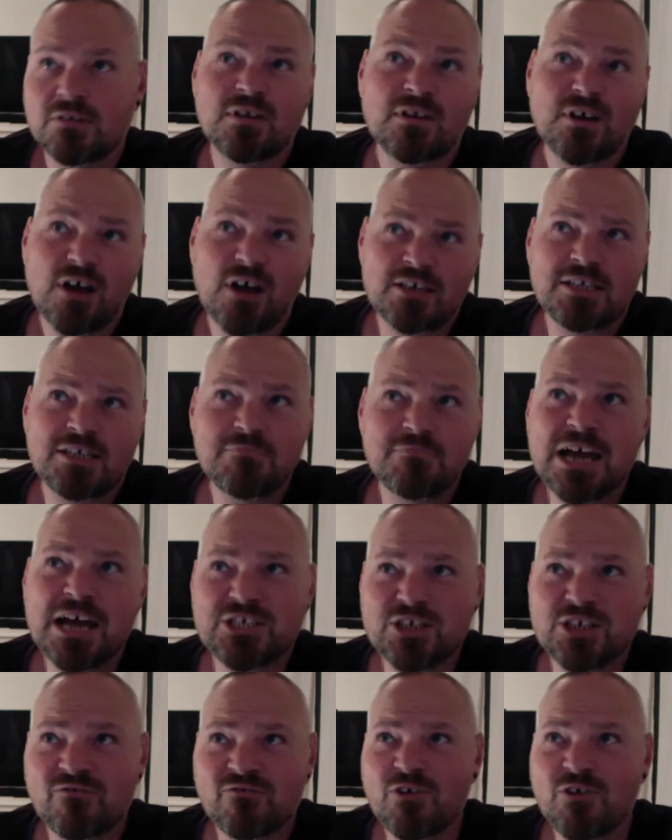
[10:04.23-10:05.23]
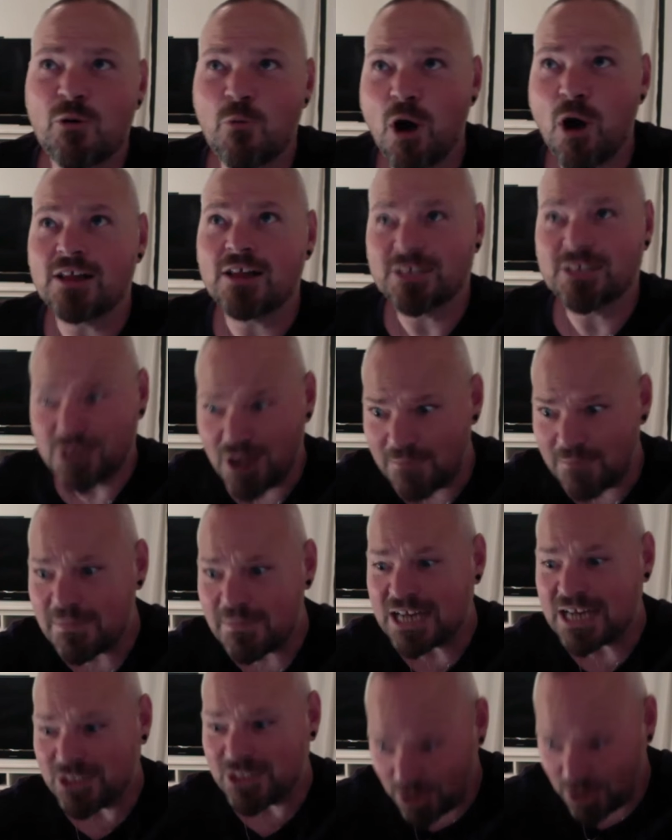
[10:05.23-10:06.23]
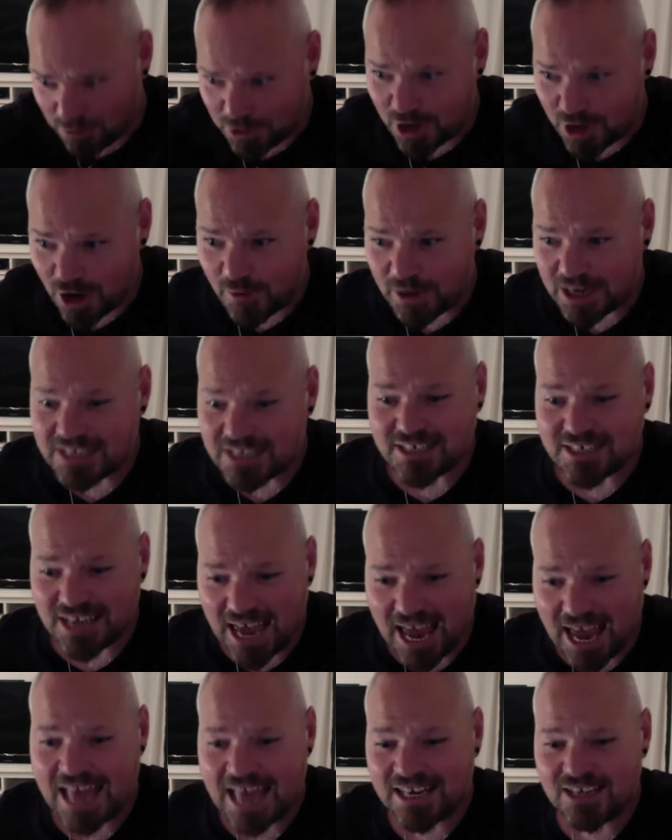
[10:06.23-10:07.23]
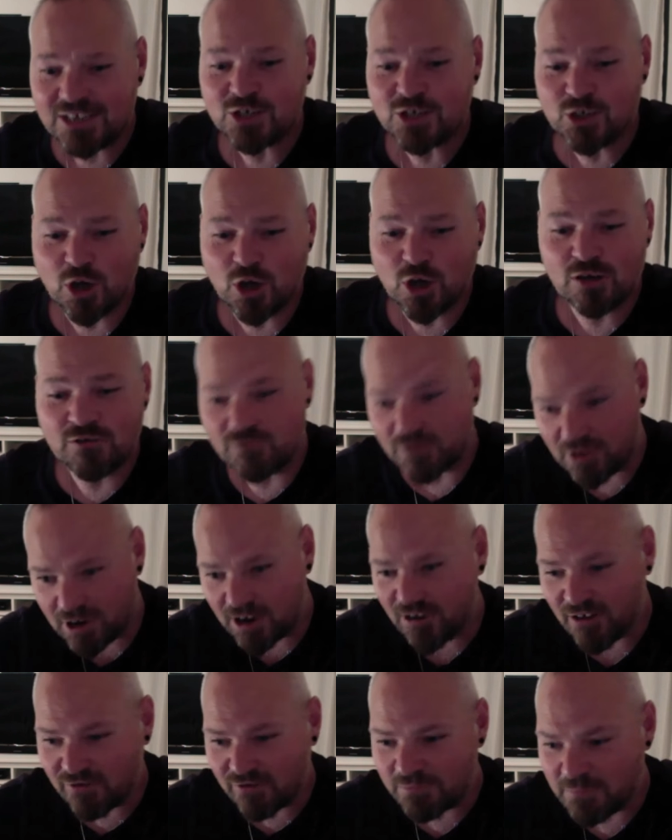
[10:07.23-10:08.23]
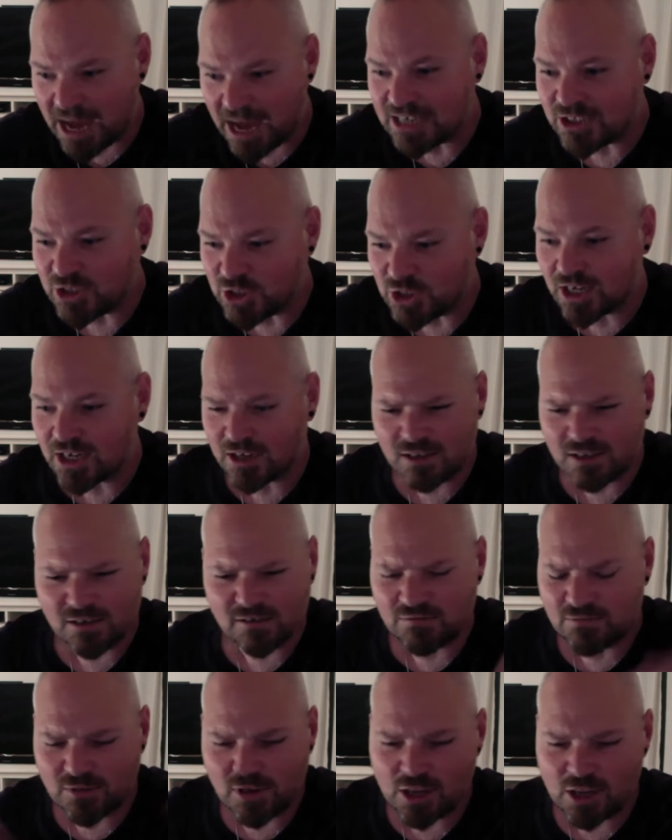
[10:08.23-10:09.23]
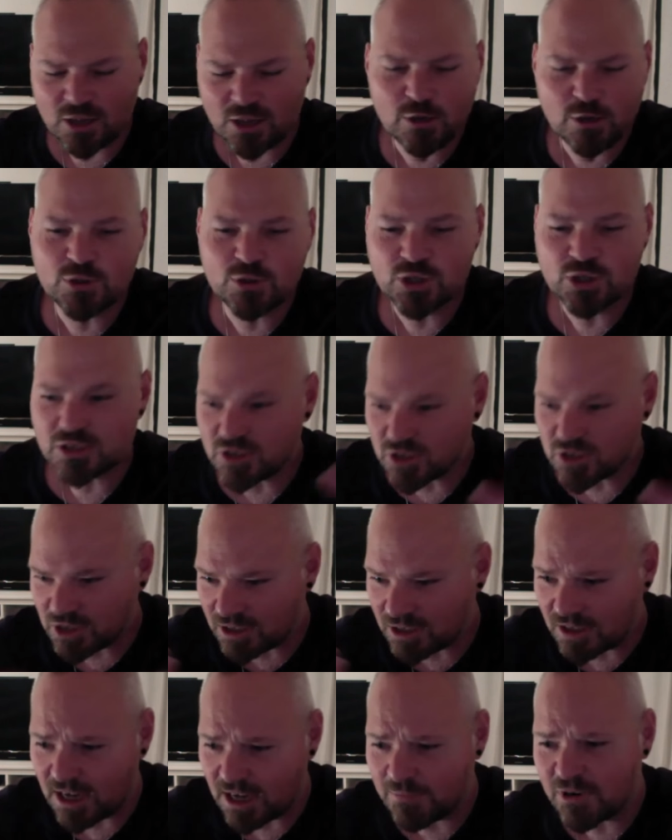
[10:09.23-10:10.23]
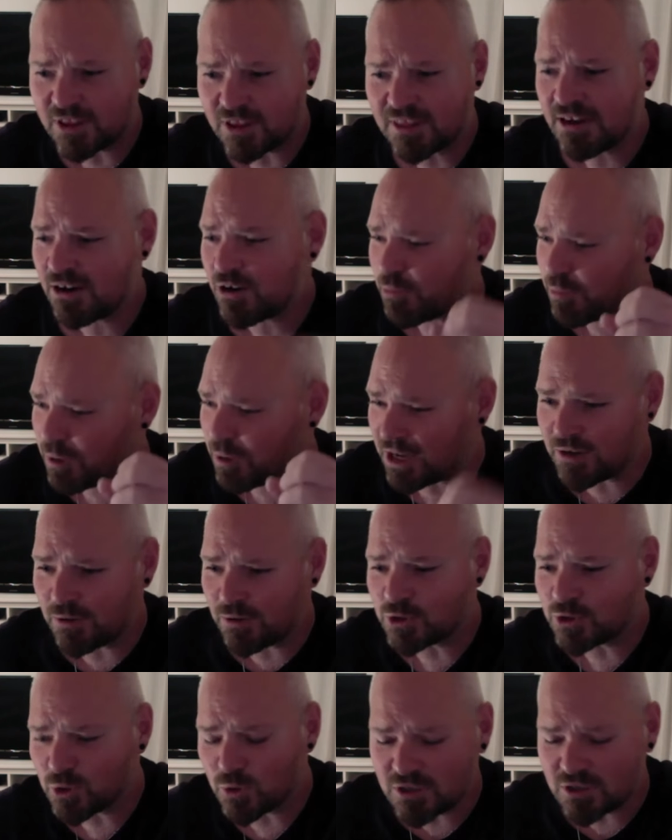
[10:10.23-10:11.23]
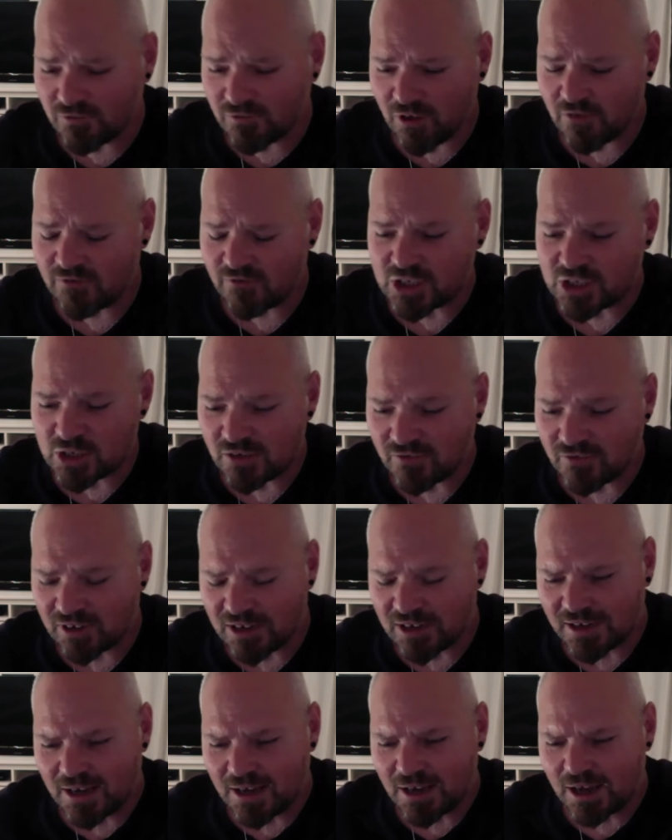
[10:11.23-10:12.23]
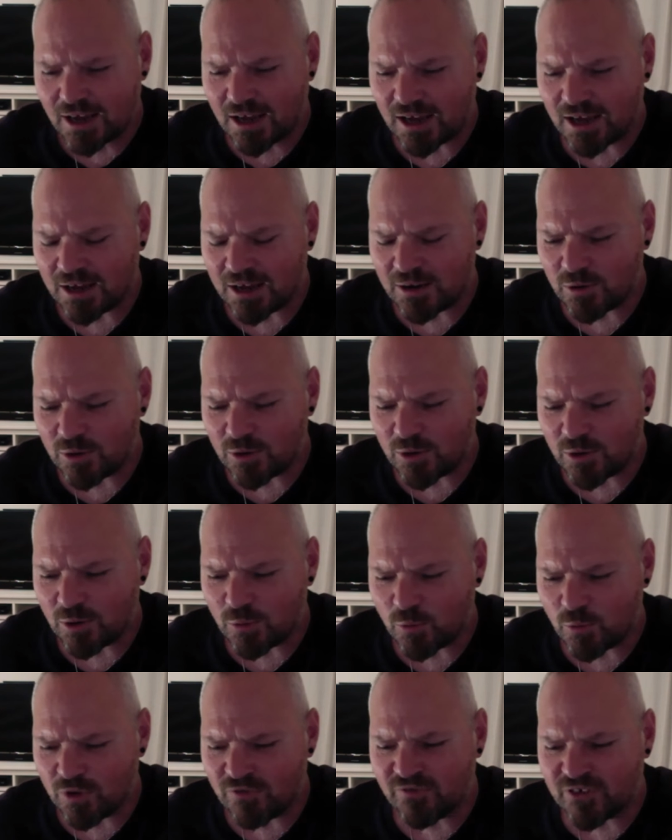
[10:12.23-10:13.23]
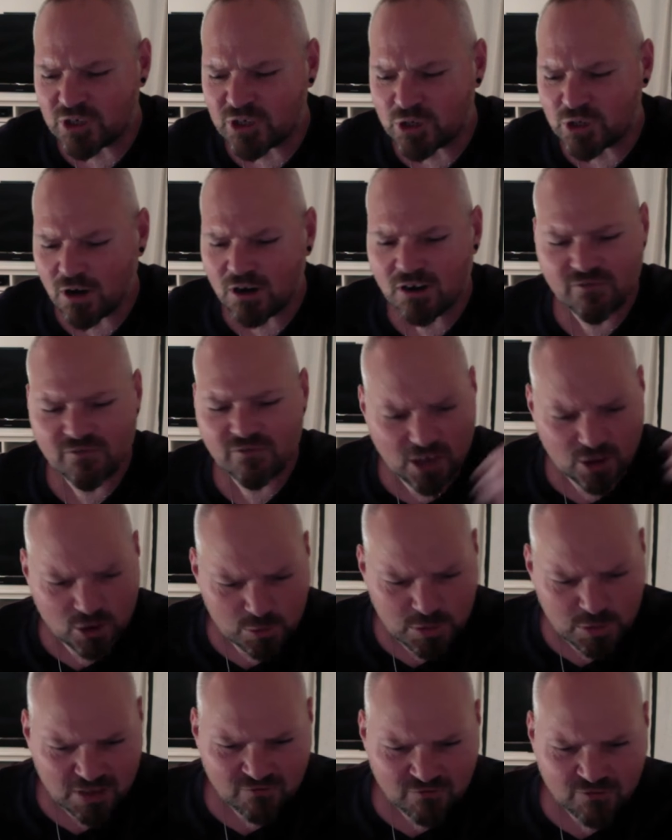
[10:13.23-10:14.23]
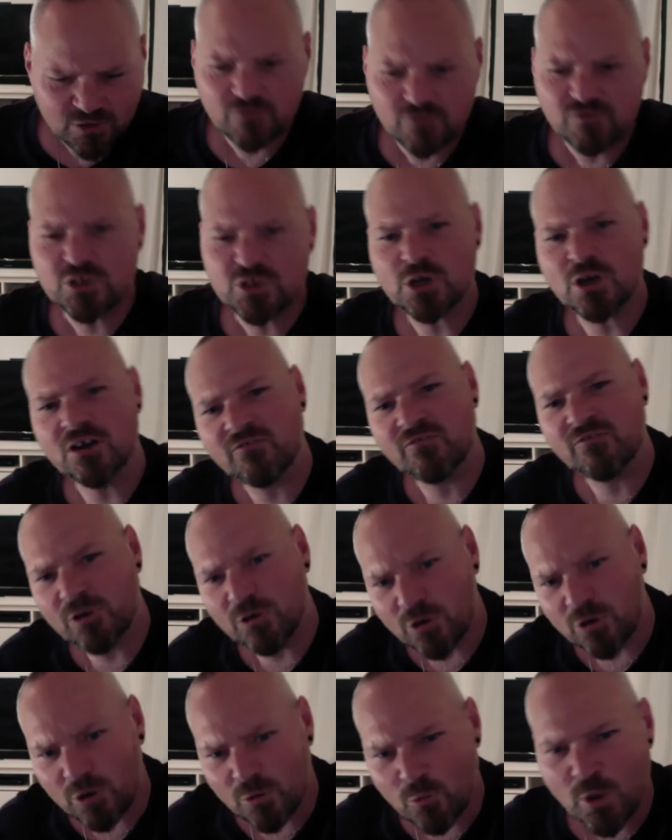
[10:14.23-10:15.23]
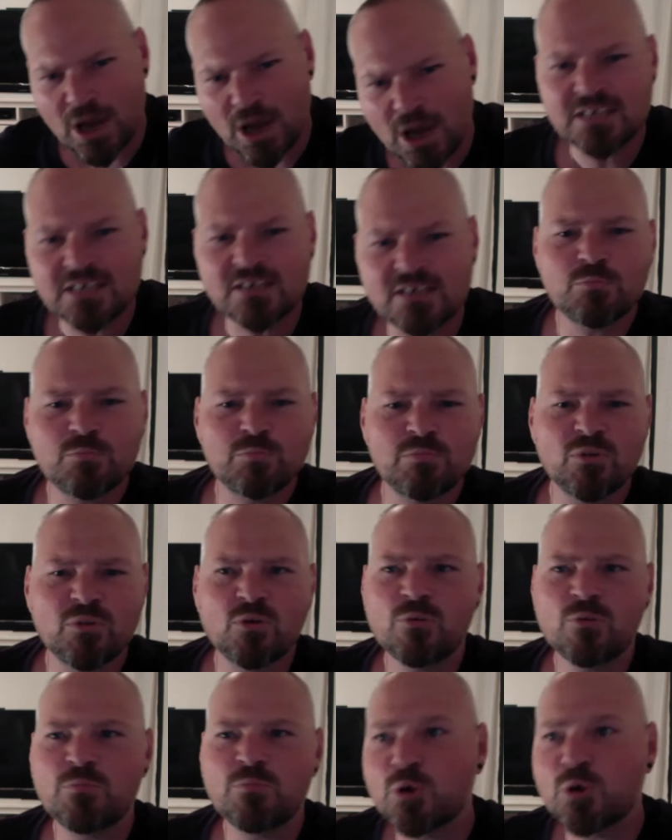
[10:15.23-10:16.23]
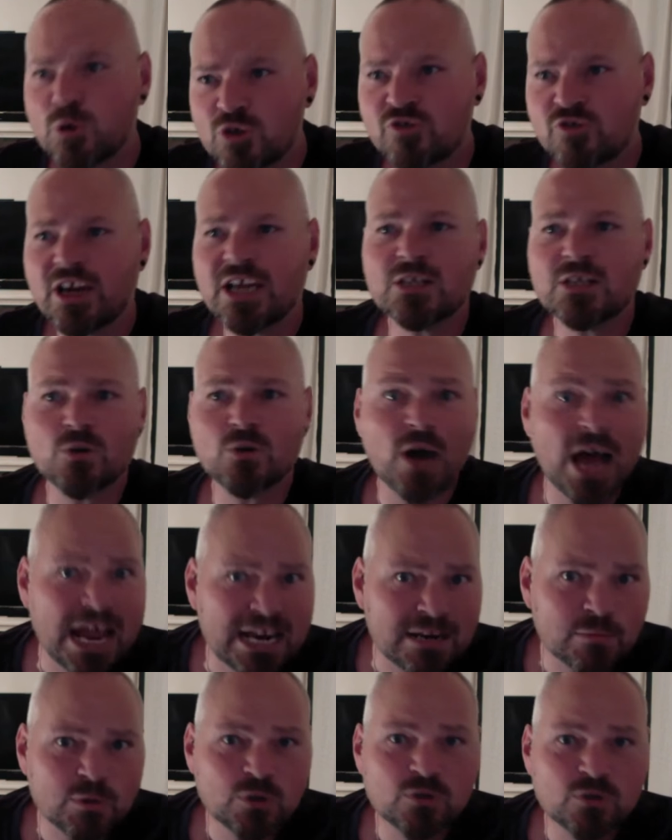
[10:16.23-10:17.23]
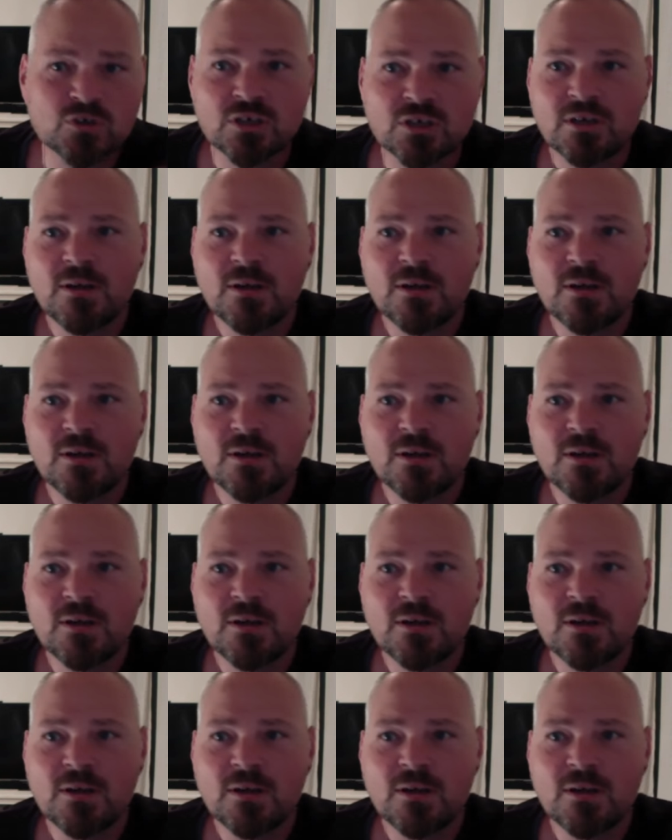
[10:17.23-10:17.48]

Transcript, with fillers: I did magic for a while. It's like magic; you can go into any genre of magic and illusions and hypnotherapy and all sorts of other stuff. And with photography, you could be a food photographer or a wedding or portraits or animals.